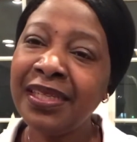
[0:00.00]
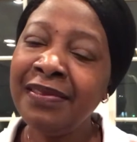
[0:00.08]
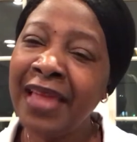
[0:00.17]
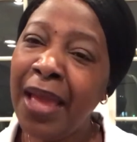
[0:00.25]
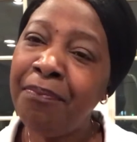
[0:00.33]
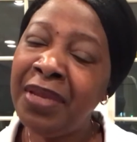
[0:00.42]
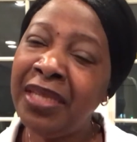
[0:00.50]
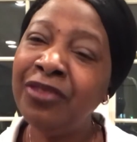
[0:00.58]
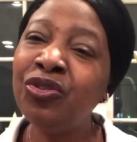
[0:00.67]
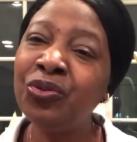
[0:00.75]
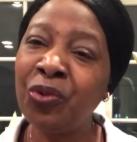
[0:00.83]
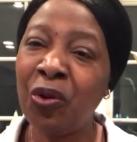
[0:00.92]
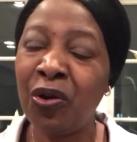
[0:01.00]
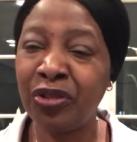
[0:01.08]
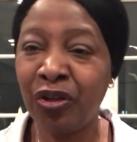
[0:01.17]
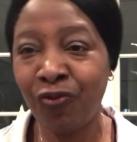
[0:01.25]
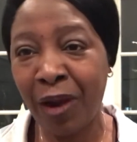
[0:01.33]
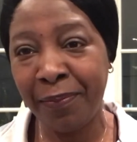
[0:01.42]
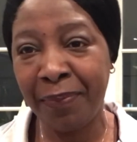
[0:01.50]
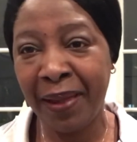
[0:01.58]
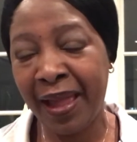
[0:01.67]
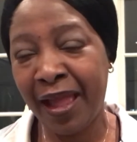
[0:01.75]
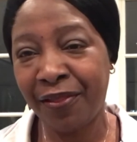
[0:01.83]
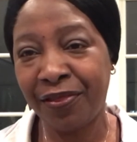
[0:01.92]
that means you're on the right
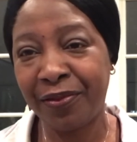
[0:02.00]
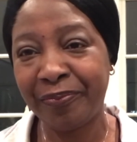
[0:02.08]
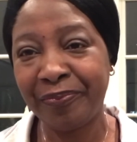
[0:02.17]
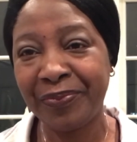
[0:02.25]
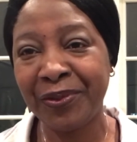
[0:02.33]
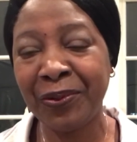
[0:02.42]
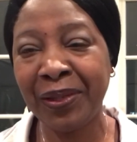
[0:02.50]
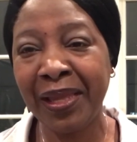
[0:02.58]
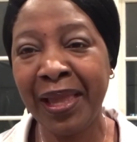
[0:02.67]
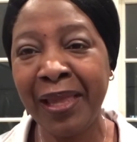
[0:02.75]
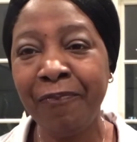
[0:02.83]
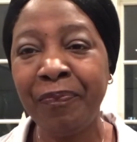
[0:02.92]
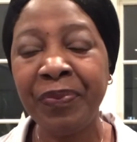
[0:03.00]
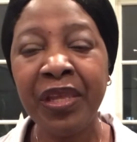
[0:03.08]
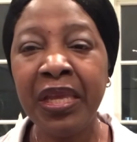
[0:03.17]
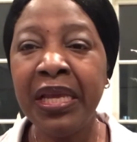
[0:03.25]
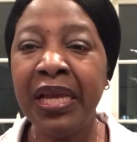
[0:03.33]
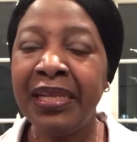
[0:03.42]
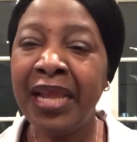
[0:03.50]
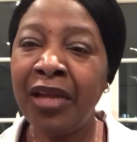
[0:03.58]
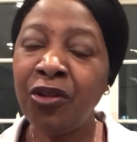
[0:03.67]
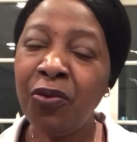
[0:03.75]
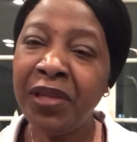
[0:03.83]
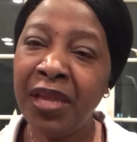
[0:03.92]
path, okay? Now,
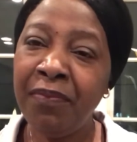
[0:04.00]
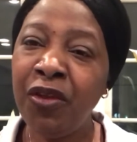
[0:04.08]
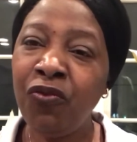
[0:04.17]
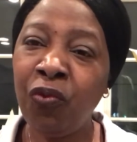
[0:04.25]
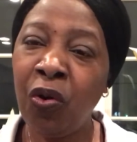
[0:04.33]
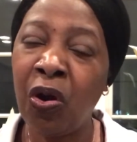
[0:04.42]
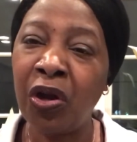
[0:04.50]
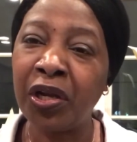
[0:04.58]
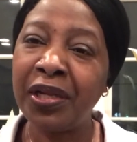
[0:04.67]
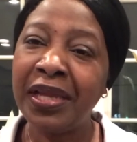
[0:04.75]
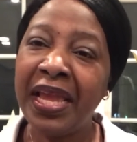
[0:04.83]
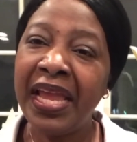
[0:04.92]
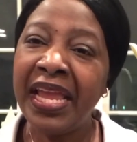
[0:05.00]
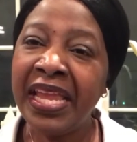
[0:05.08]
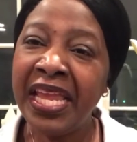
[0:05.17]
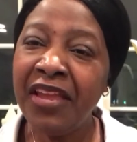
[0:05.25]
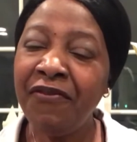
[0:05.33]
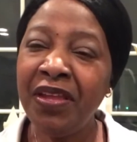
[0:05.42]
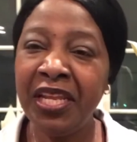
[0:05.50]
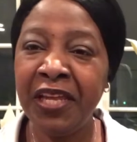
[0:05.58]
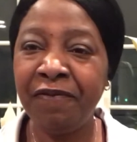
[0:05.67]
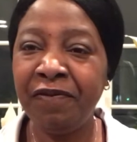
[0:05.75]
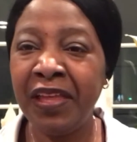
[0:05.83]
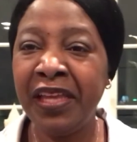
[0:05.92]
don't get me wrong. Even
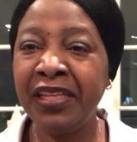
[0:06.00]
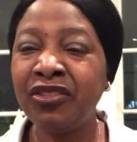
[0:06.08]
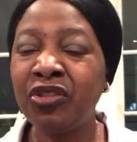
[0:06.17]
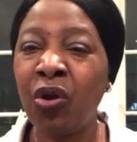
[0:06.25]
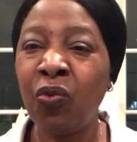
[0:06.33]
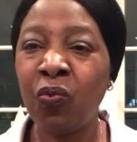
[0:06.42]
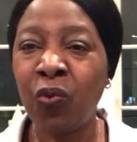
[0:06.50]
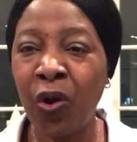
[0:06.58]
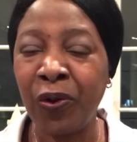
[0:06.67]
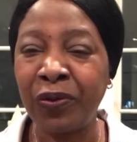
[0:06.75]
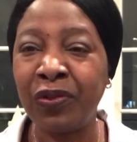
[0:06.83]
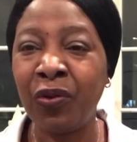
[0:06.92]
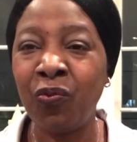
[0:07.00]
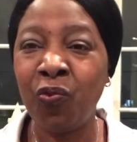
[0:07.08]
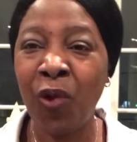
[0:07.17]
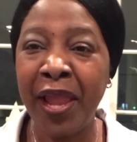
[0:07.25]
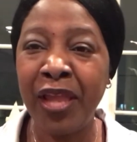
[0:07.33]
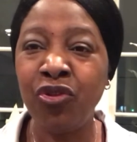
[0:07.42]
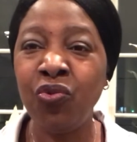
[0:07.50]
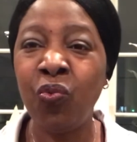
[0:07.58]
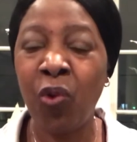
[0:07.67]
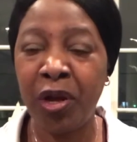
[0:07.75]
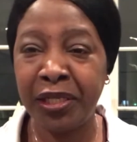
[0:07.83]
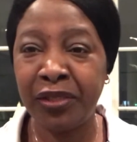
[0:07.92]
if things don't work the way you
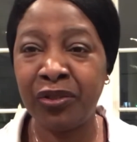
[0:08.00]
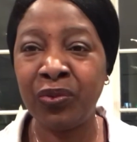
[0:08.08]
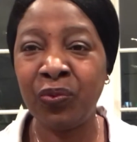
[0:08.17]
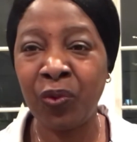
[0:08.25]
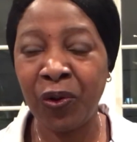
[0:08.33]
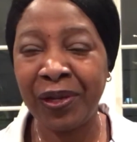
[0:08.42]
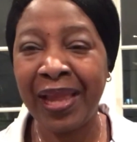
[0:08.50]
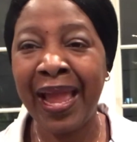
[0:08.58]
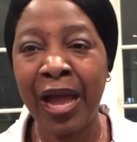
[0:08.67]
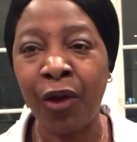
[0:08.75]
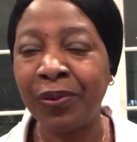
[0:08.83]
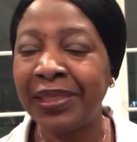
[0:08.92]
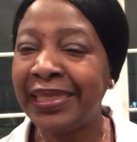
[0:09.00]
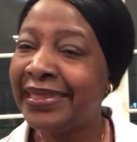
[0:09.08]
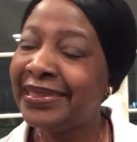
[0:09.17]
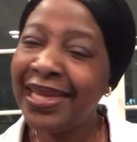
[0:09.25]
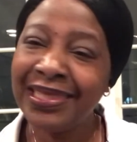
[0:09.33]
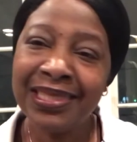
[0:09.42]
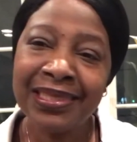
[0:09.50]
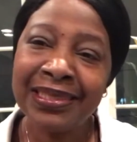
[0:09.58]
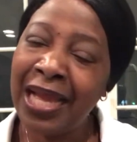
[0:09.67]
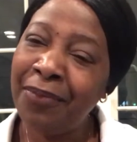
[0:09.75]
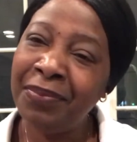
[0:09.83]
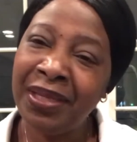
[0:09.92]
want it to work out, that does
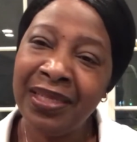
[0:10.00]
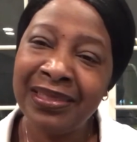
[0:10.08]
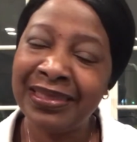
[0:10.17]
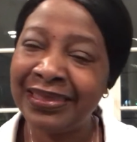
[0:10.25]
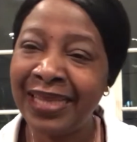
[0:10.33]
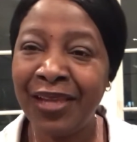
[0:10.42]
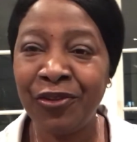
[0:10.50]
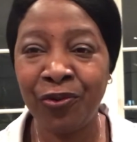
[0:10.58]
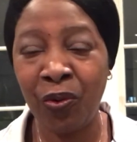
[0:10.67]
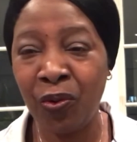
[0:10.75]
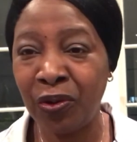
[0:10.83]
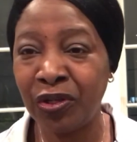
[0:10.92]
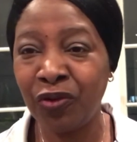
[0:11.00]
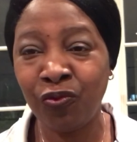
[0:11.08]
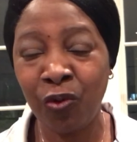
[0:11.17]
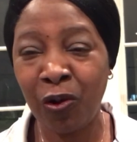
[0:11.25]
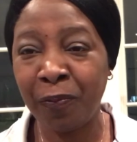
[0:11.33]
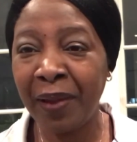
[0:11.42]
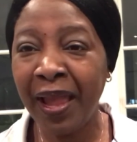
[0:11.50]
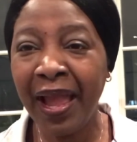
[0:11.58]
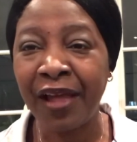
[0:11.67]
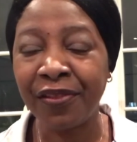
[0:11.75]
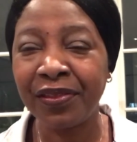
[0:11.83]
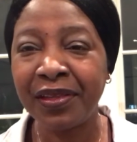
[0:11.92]
not mean to say you're on the wrong
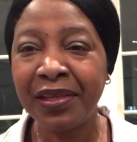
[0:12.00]
path.